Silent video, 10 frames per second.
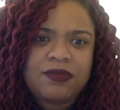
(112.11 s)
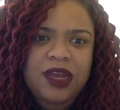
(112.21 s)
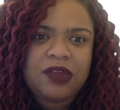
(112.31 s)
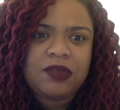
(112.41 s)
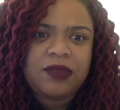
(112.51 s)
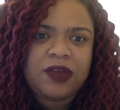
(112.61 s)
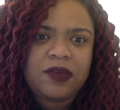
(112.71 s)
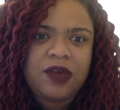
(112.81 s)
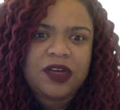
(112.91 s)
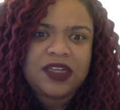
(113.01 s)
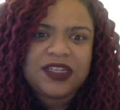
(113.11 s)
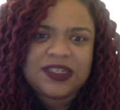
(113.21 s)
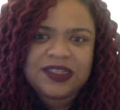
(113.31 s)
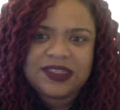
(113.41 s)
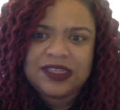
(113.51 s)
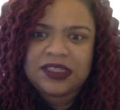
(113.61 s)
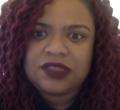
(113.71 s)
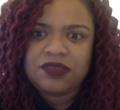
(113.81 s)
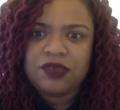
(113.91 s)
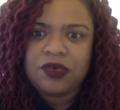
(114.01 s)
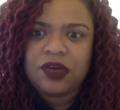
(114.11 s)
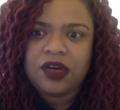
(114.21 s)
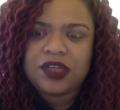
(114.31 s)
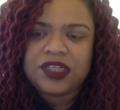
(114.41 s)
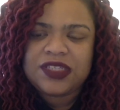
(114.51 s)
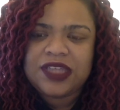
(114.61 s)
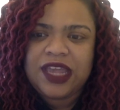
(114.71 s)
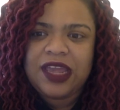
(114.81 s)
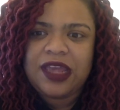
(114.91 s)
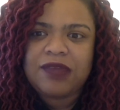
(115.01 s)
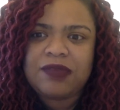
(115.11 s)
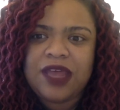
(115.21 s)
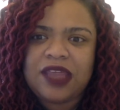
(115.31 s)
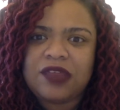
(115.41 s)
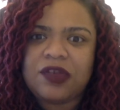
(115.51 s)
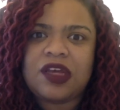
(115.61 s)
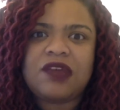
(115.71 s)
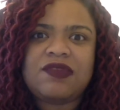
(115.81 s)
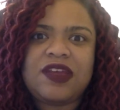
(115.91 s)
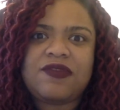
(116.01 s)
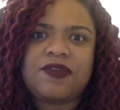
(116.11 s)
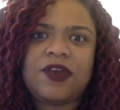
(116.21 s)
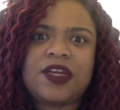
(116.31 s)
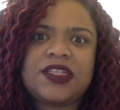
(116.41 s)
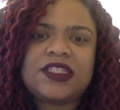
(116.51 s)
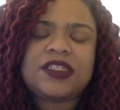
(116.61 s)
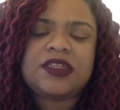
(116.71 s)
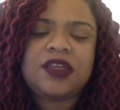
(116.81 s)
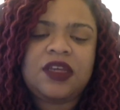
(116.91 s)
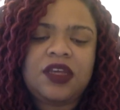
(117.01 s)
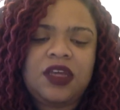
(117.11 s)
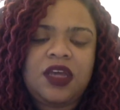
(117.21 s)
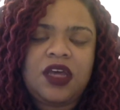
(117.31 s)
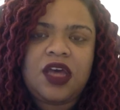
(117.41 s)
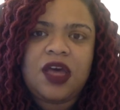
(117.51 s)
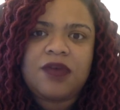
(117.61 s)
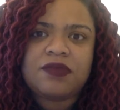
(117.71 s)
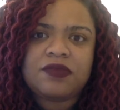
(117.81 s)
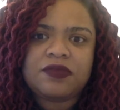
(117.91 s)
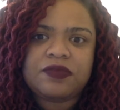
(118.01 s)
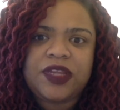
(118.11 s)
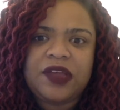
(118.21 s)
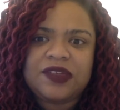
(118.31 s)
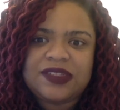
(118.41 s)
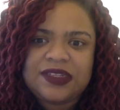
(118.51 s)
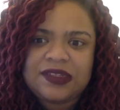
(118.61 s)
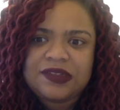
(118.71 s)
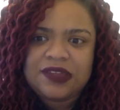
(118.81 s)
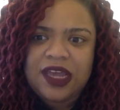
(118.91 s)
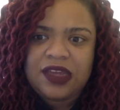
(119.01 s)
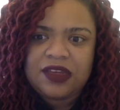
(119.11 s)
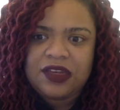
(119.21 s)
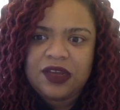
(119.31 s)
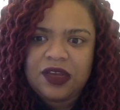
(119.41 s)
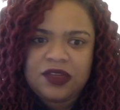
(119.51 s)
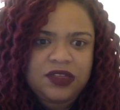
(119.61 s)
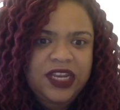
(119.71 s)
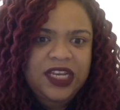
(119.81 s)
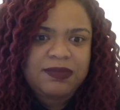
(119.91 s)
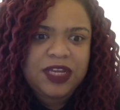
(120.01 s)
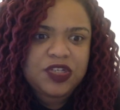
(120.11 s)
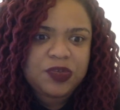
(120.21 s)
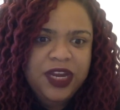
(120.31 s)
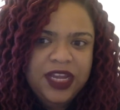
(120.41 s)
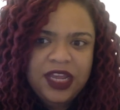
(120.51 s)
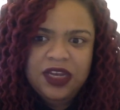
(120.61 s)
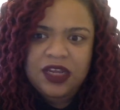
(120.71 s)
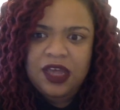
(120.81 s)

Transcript: medical marijuana does exist for just a plethora of different illnesses that need to be treated.